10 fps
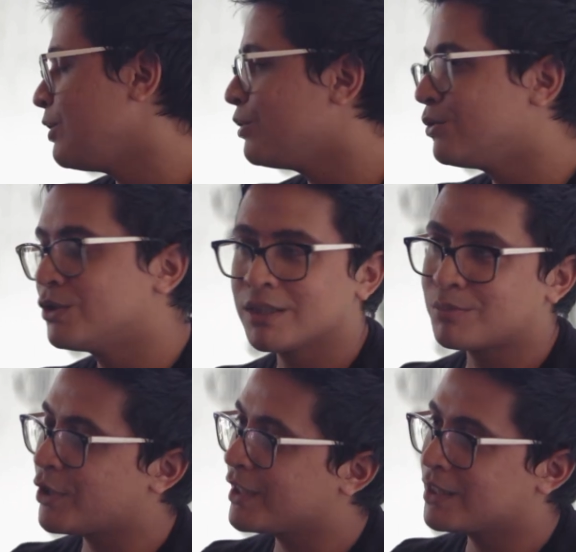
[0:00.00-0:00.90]
you
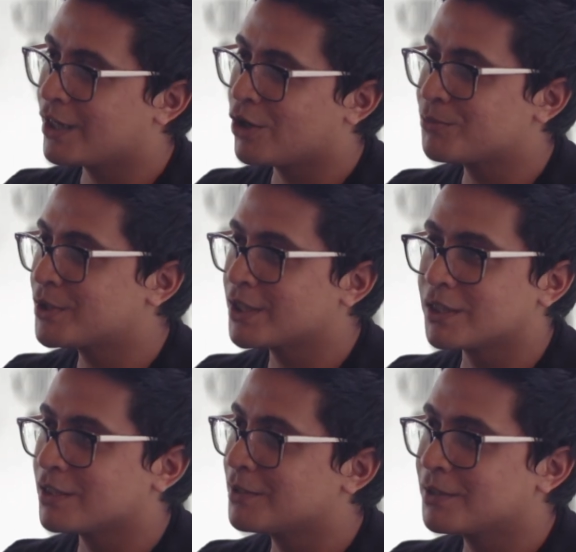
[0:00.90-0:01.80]
just break that
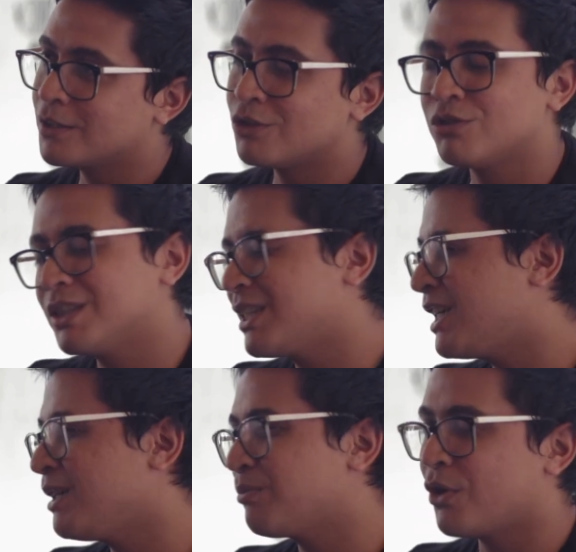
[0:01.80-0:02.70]
obstacle. You just
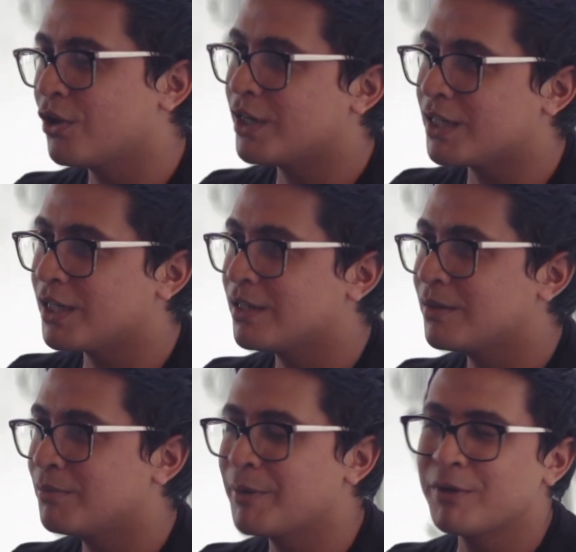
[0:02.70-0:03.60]
keep on hitting.
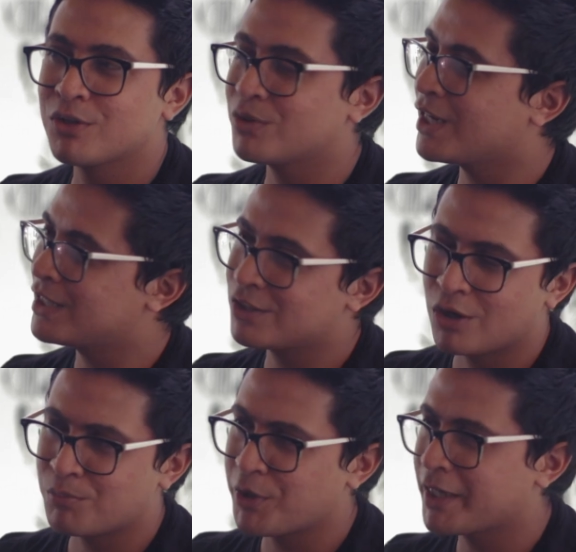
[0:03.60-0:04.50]
Maybe today it's
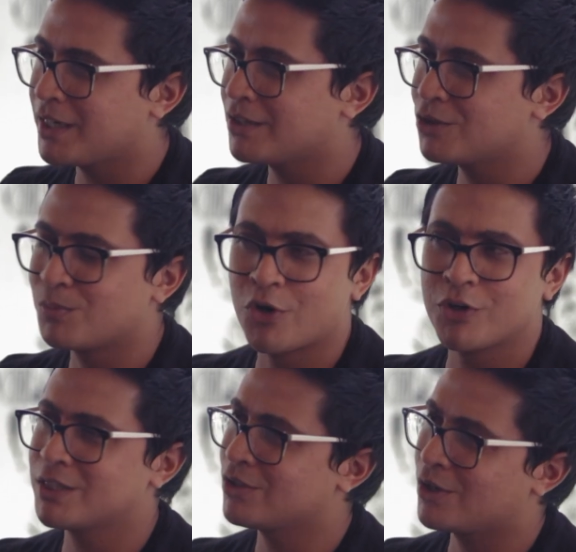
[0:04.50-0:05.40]
not breaking,
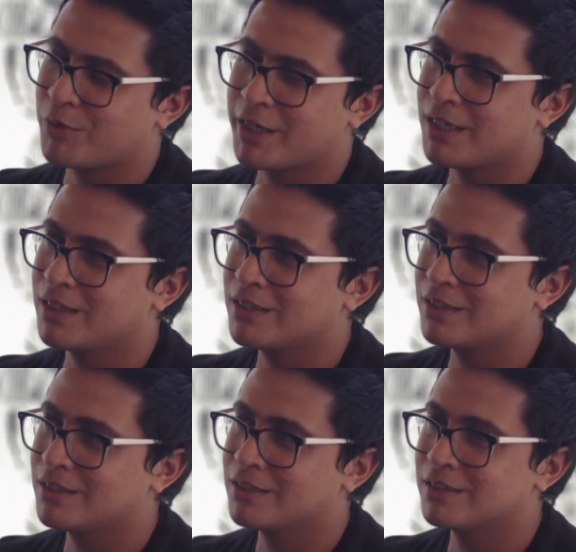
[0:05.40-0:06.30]
tomorrow it's not breaking.
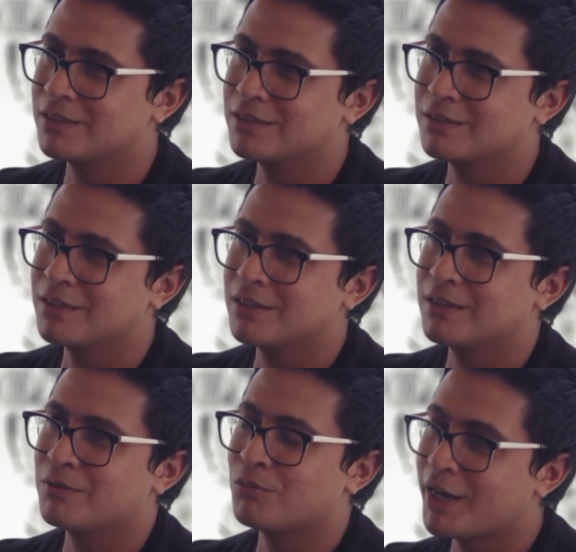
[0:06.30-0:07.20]

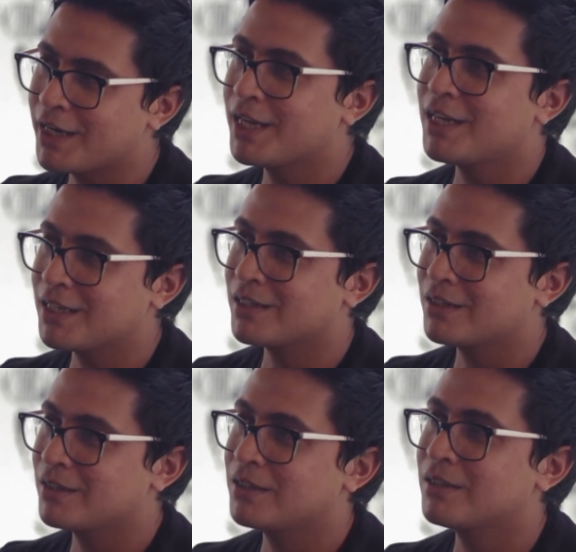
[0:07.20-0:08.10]
One day,
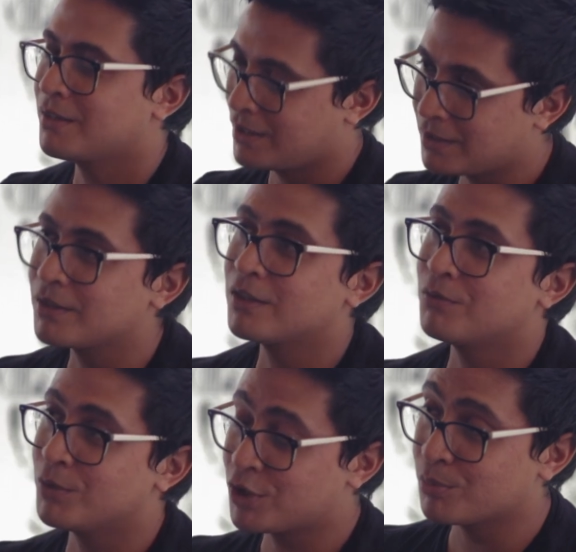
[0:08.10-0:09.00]

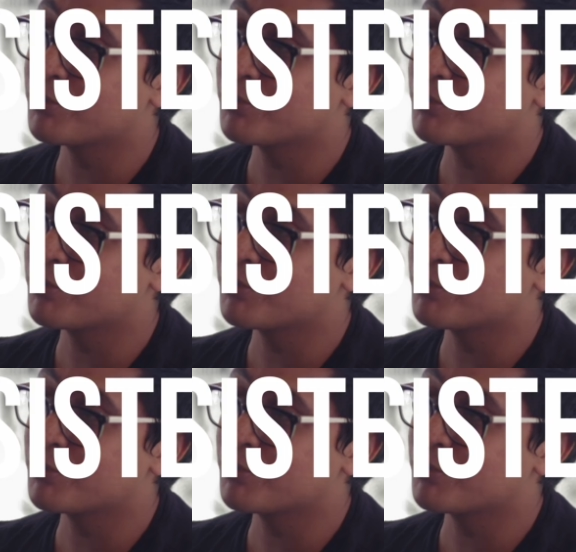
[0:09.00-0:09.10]
with your